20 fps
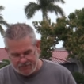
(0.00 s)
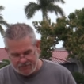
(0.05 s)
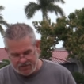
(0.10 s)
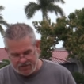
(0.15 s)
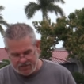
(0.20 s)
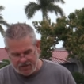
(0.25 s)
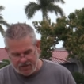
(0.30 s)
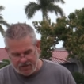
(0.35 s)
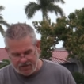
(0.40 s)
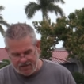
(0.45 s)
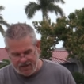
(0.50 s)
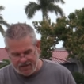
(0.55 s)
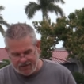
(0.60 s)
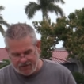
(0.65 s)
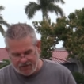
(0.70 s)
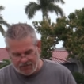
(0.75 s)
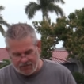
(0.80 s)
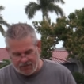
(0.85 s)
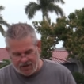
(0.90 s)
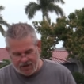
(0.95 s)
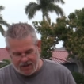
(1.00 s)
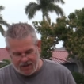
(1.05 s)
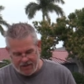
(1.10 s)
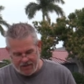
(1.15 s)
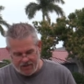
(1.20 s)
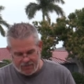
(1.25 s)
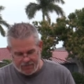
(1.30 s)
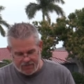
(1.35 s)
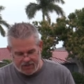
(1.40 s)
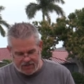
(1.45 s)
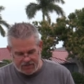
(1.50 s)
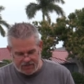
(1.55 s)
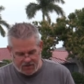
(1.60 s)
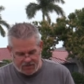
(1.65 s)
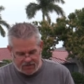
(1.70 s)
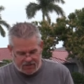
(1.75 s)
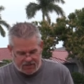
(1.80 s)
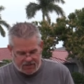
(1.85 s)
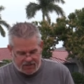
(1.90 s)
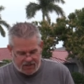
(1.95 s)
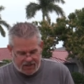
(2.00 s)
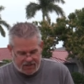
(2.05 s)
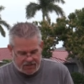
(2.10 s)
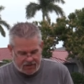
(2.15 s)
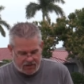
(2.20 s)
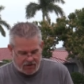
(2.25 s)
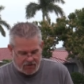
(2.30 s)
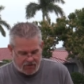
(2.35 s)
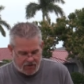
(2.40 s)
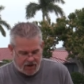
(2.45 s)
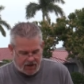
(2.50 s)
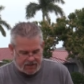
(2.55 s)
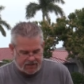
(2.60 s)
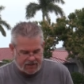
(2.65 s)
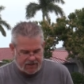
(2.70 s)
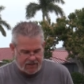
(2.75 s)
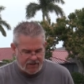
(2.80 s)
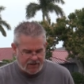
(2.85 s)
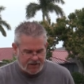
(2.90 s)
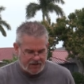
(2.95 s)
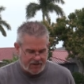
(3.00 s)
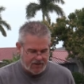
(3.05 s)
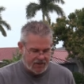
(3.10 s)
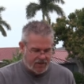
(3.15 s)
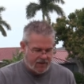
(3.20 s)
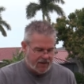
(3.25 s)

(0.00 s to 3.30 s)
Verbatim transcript: just going to take this right here and I'm going to start to slice across here